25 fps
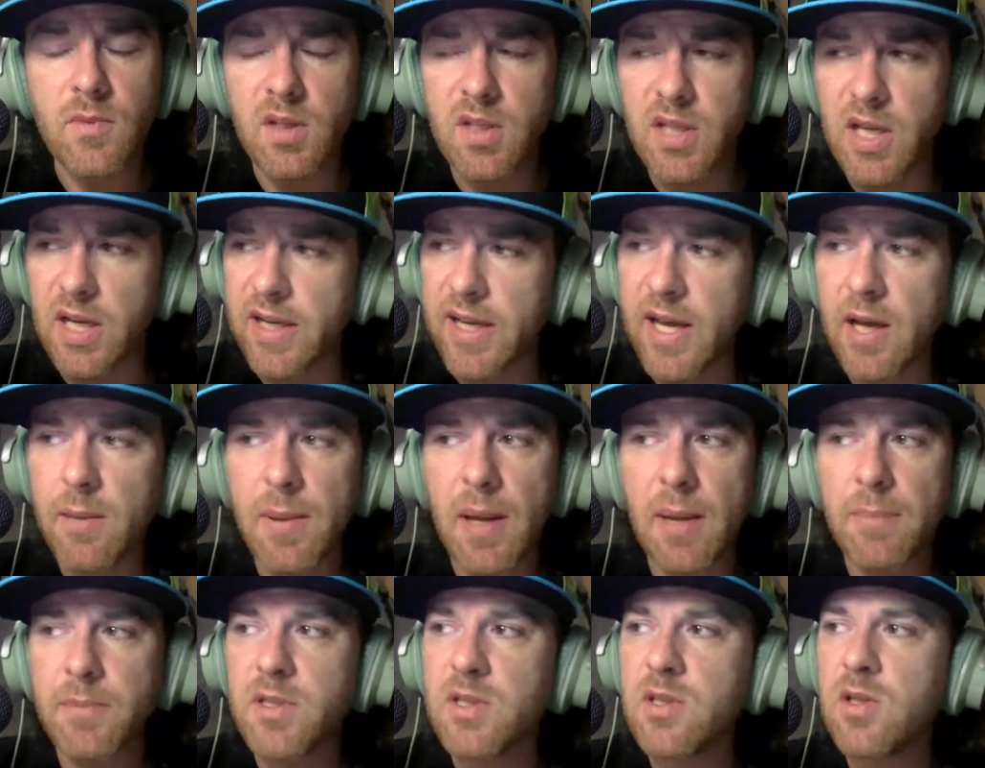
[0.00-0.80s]
Yeah, Cal
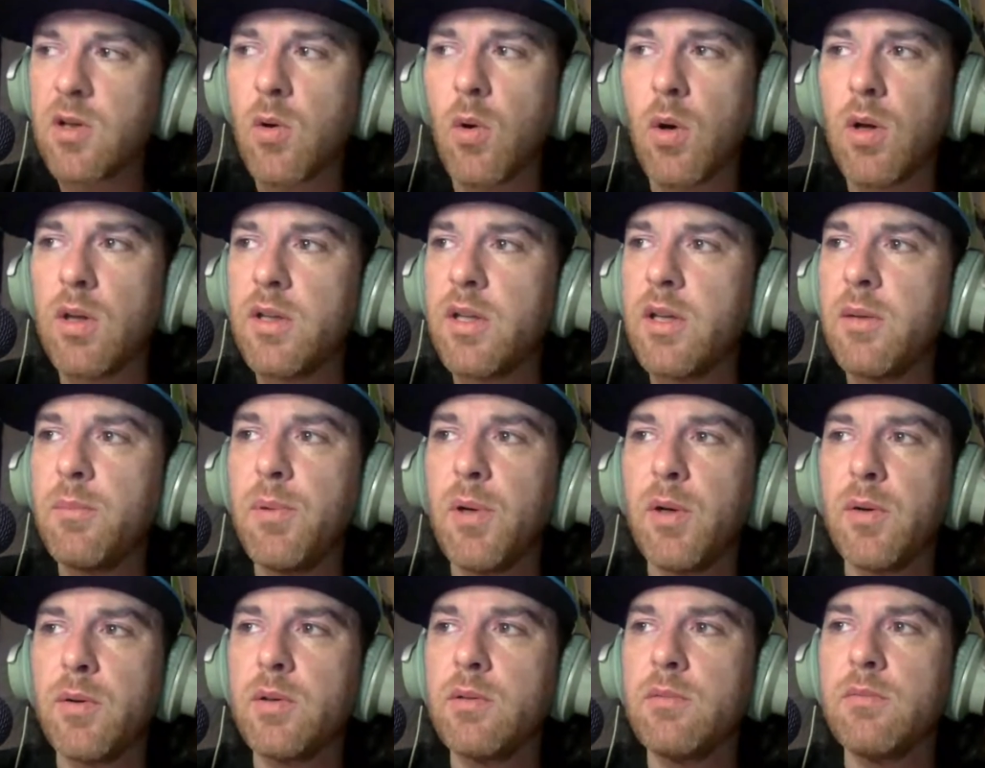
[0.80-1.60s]
Baptist, a quality
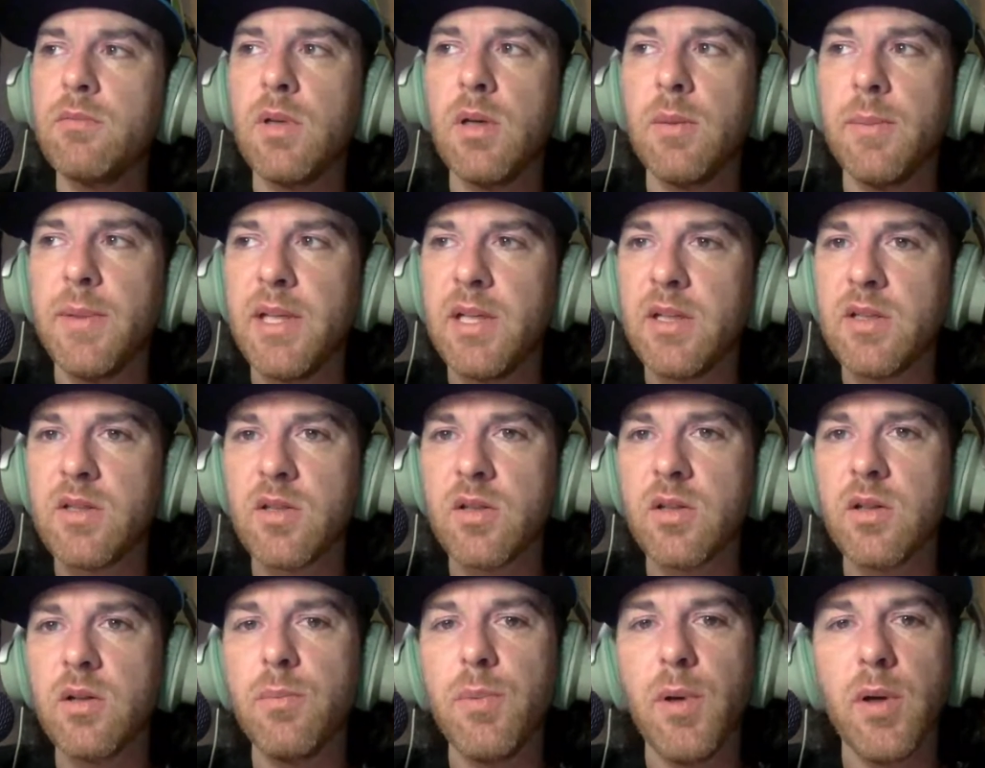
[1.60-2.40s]
opponent. I mean,
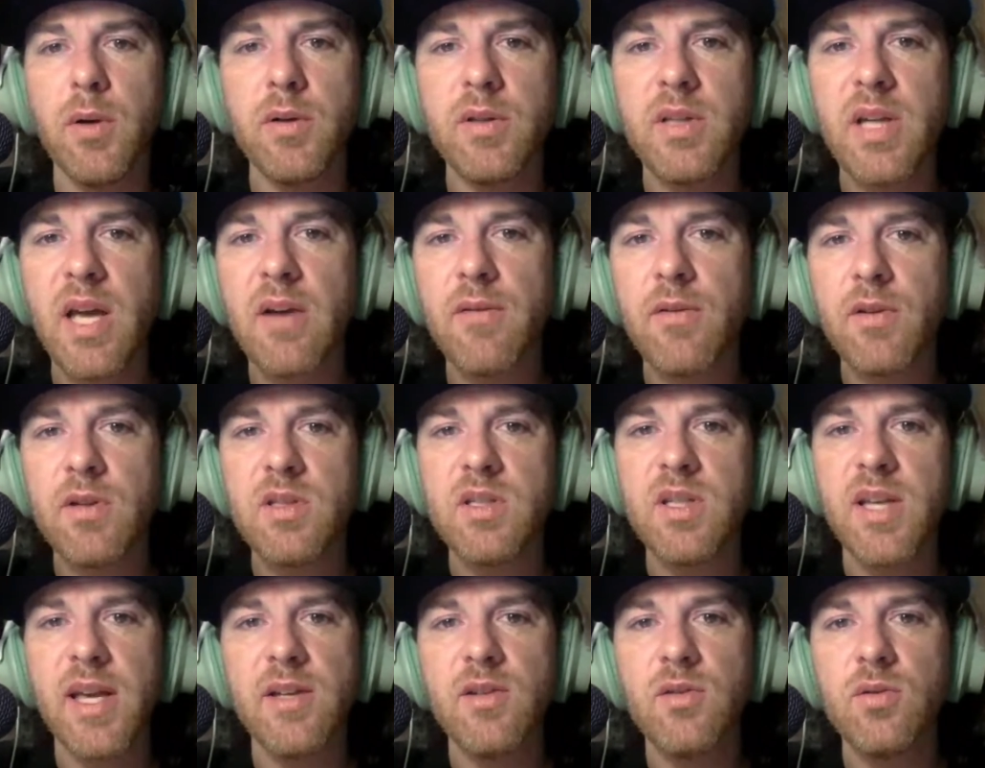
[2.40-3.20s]
it's a good opponent to have on
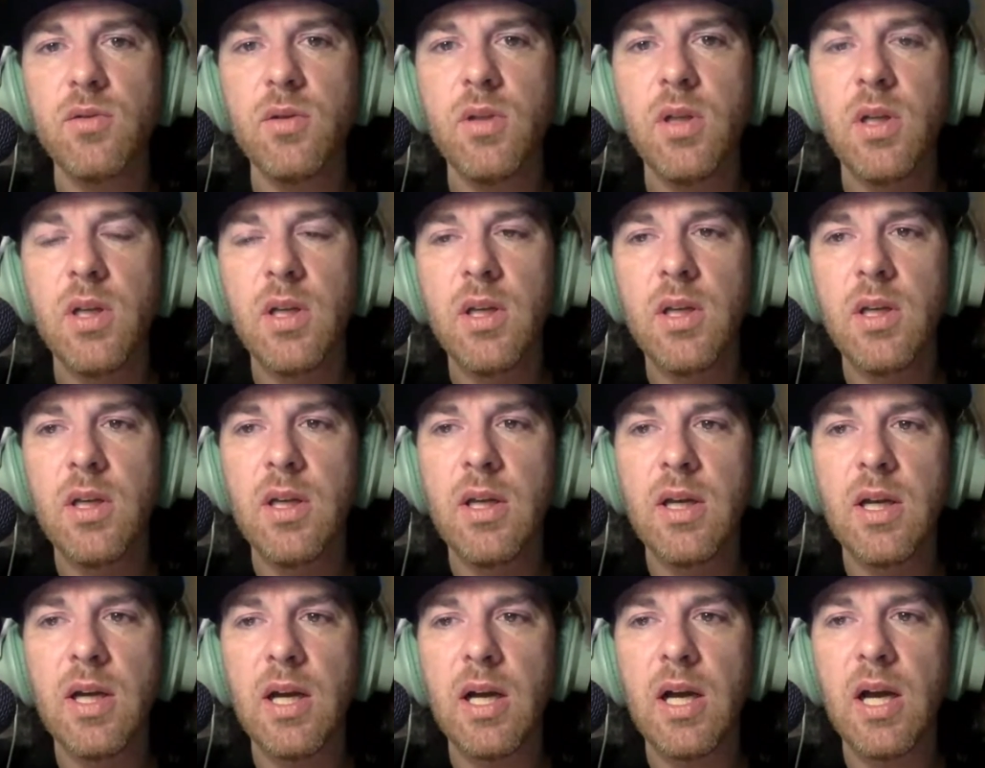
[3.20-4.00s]
the schedule.
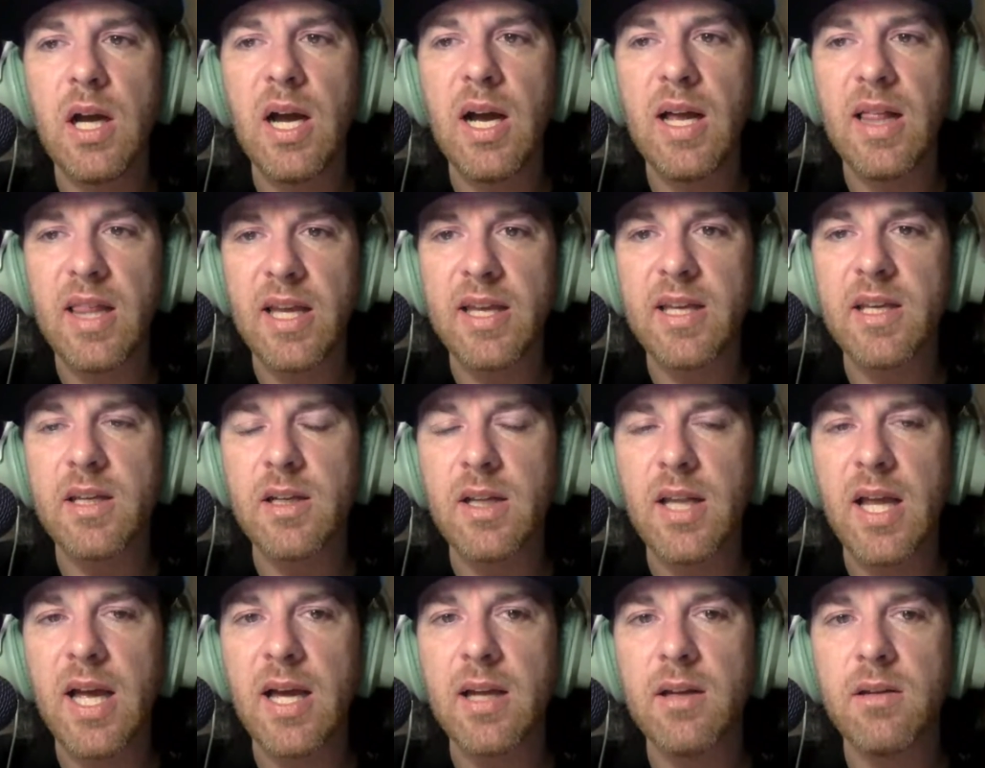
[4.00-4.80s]
I like
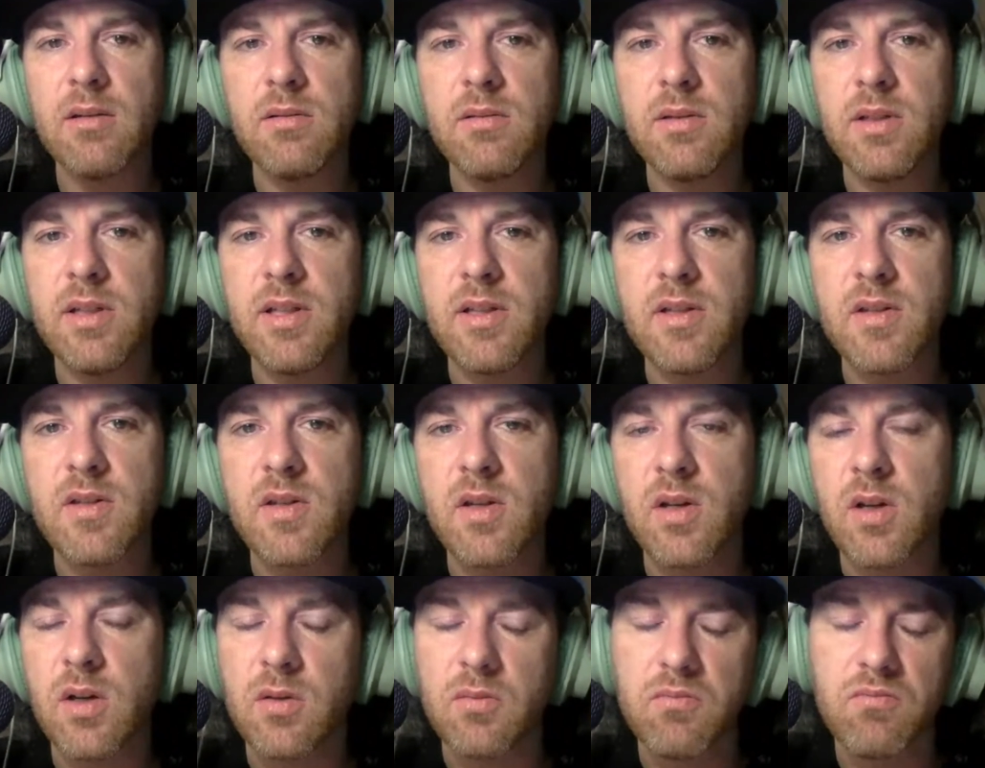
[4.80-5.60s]
it a lot, and
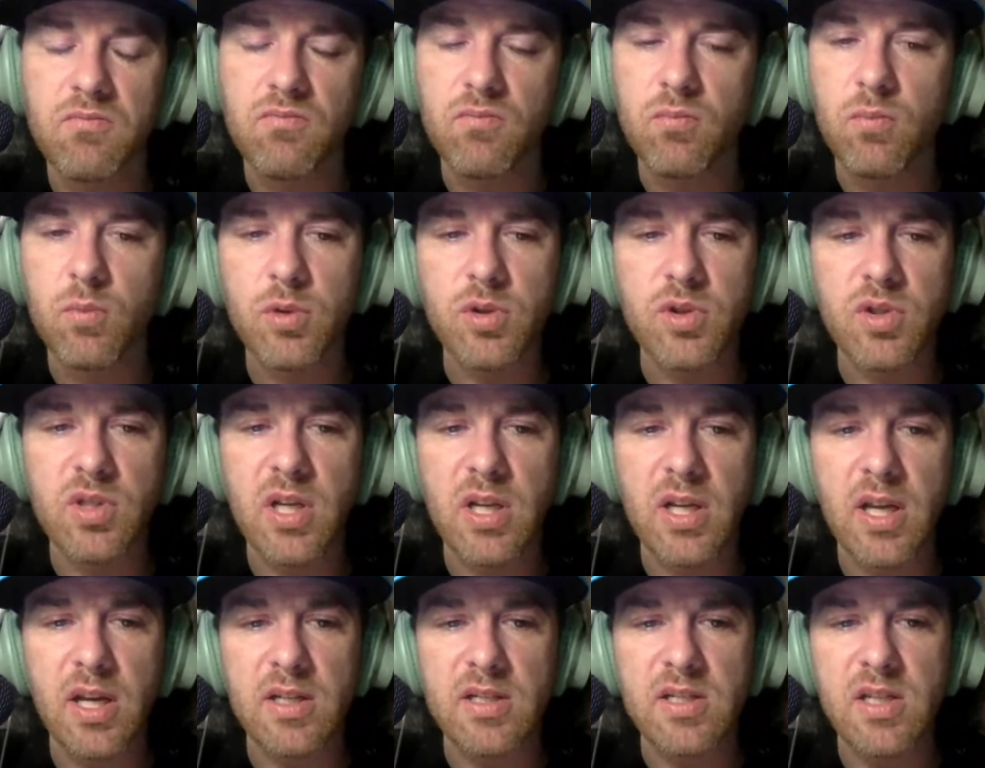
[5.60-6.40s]
so we'll
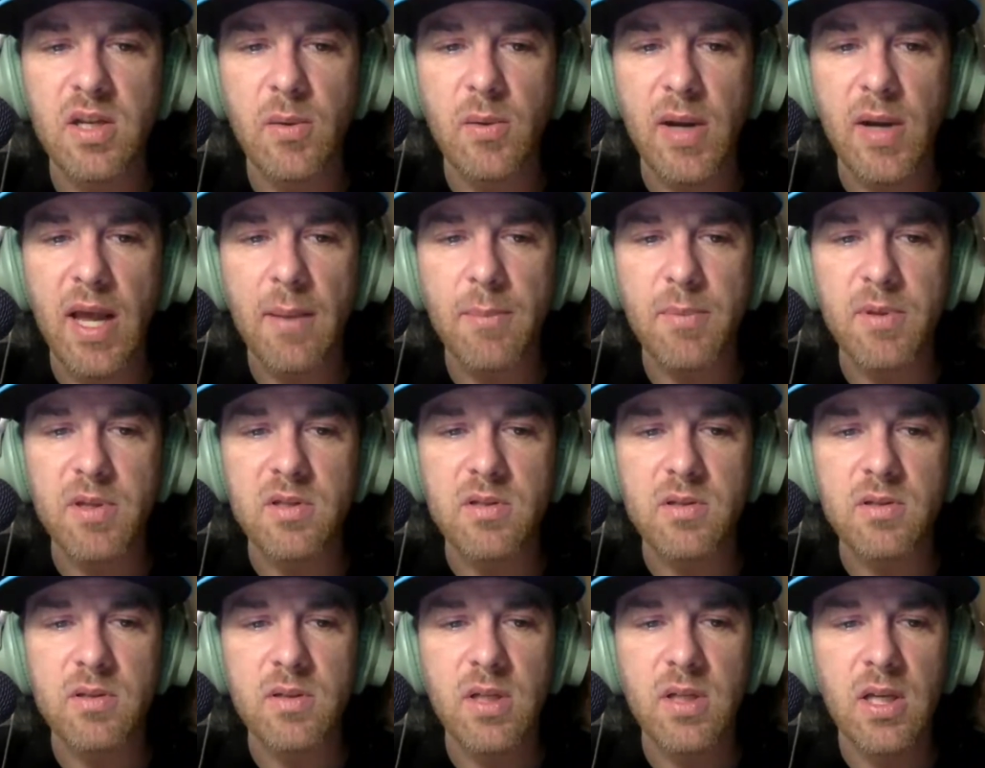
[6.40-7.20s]
just kind of see what
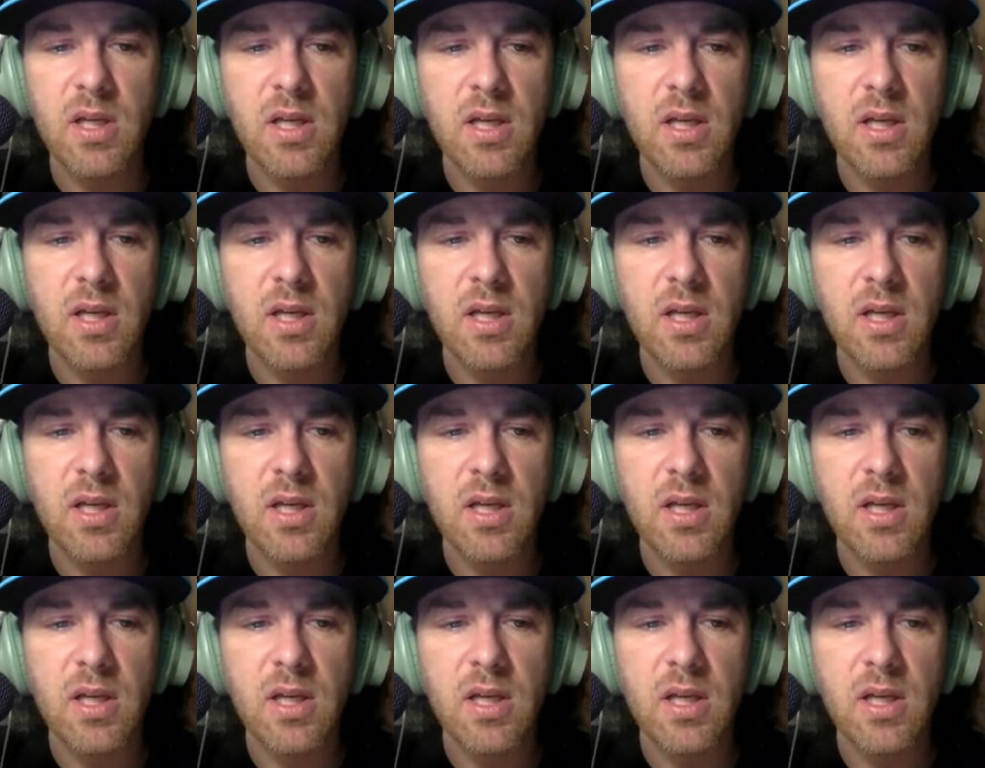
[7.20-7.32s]
happens.